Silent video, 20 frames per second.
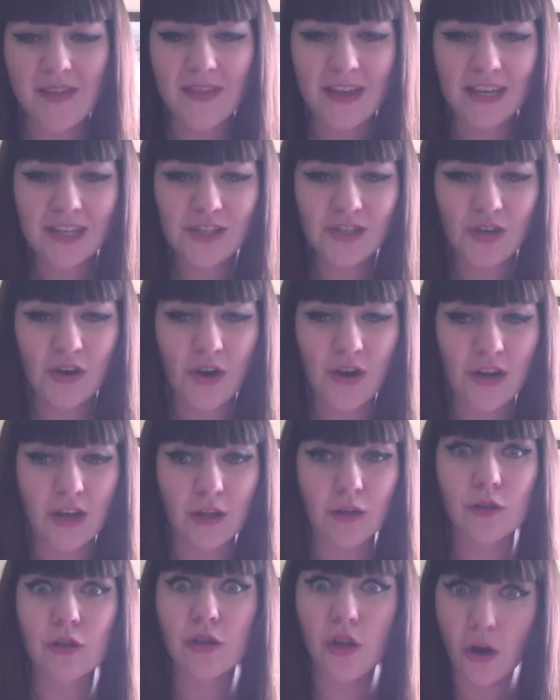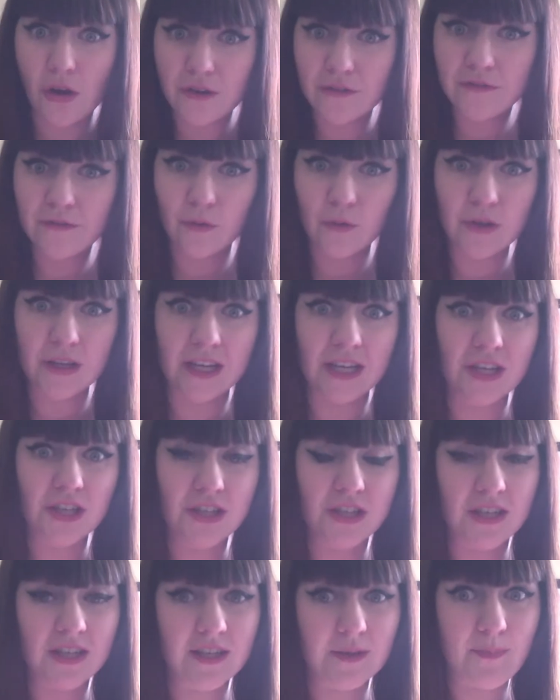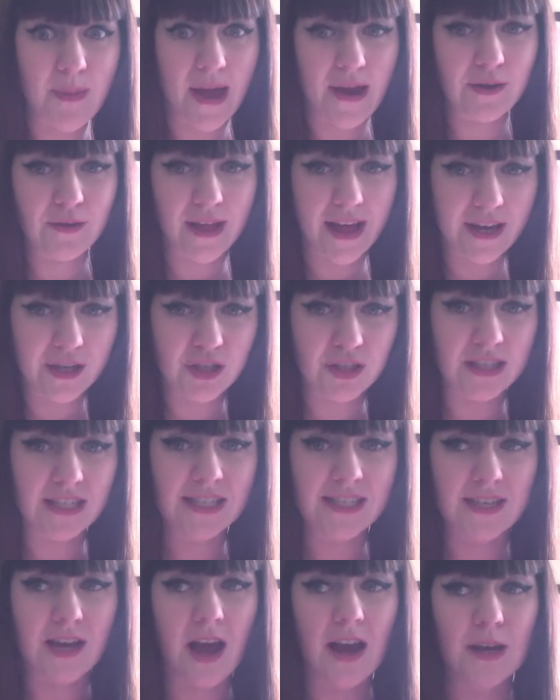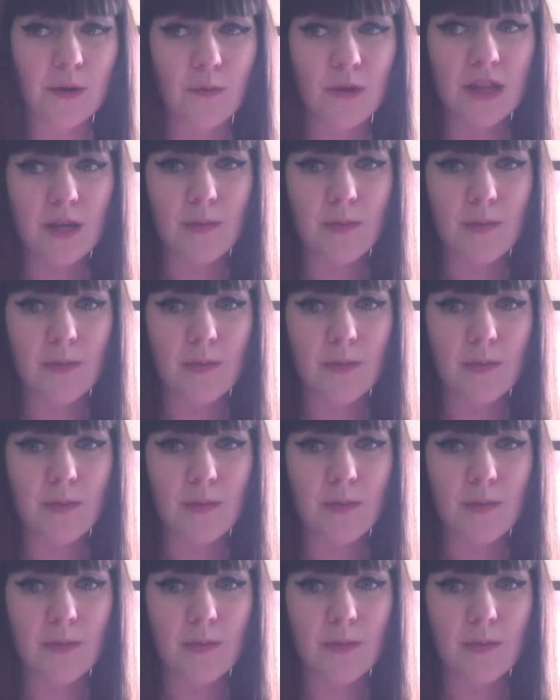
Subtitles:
They showed a lot of footage. The panel actually started with